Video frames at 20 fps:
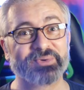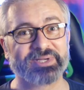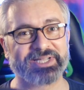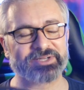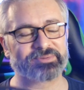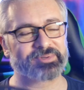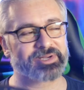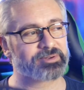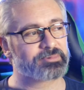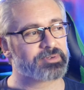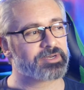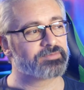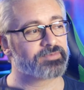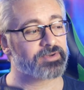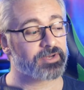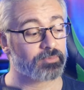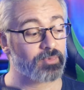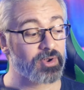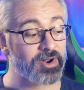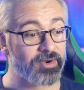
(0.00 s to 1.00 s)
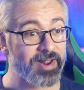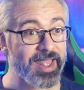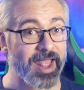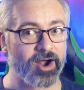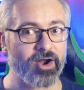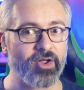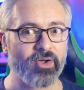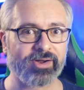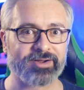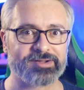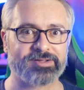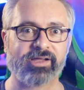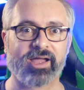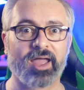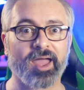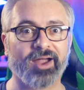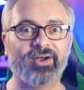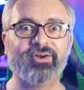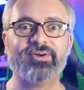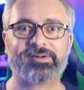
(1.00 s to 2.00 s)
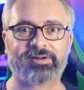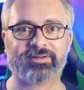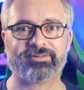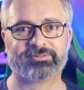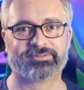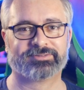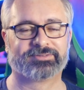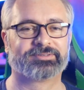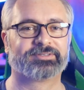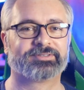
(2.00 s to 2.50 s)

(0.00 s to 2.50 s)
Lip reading: weird way to end a video.